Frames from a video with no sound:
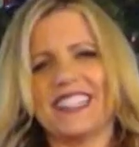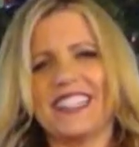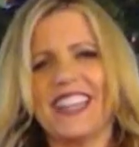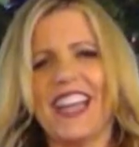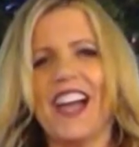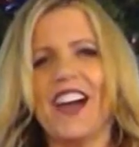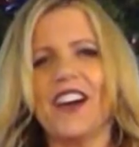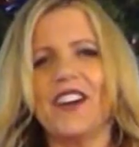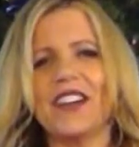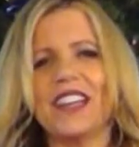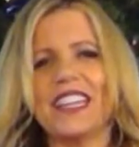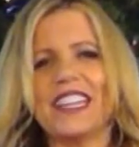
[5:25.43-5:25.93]
decked
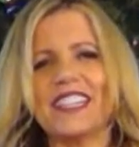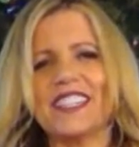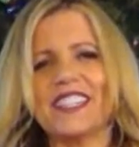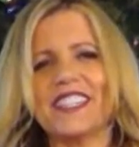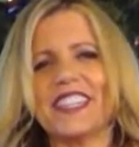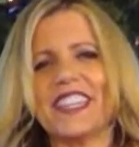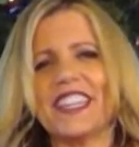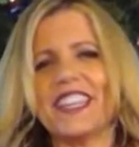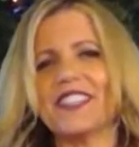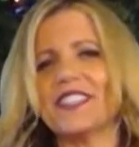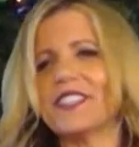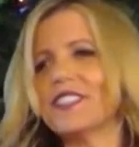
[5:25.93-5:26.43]
out. It's
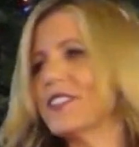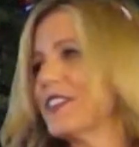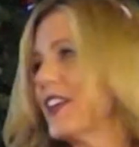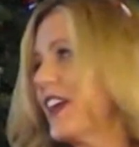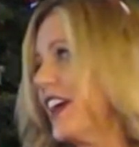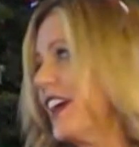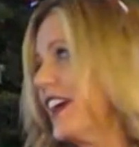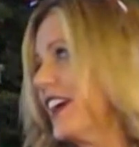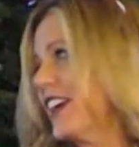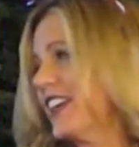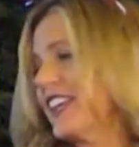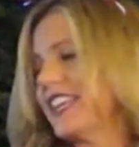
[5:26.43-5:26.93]
it's
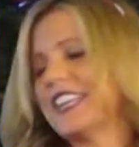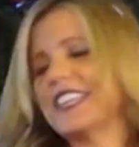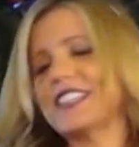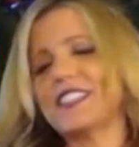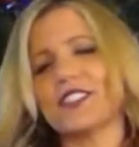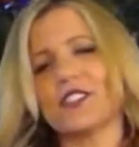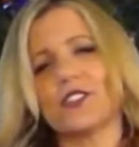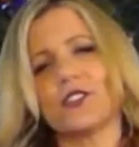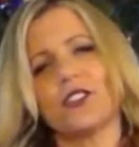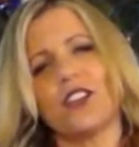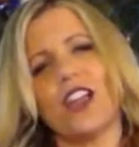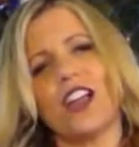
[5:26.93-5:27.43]
uh,
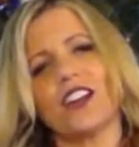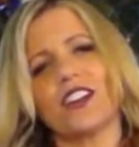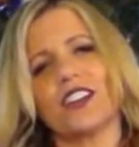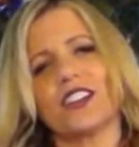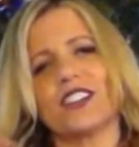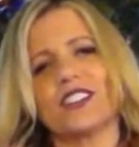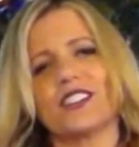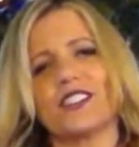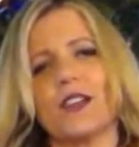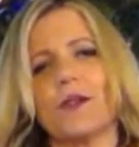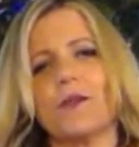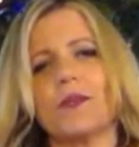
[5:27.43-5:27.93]
it's
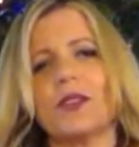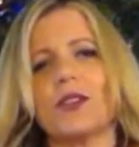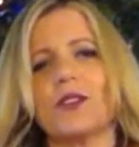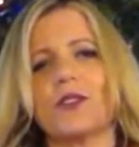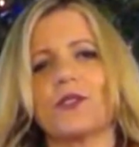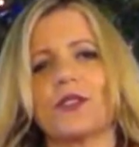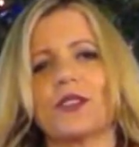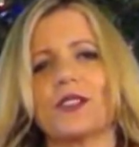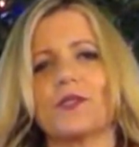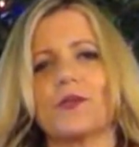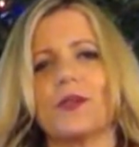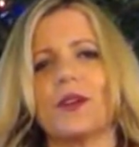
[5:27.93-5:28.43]
Clark
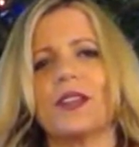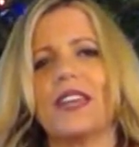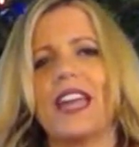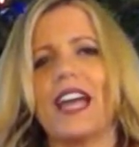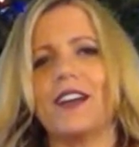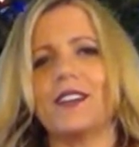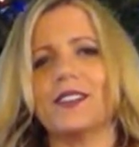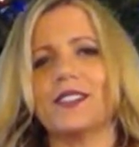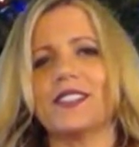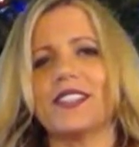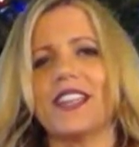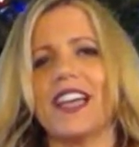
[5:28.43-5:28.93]
W. Griswold
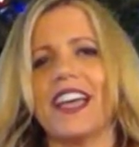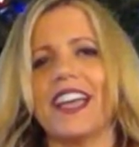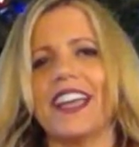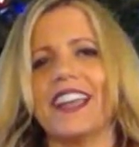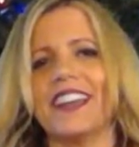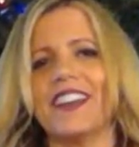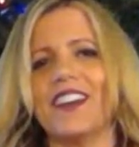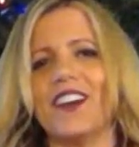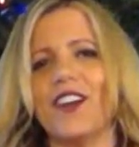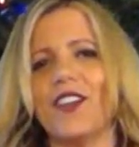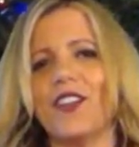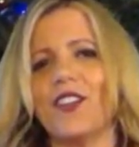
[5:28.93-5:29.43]
outside.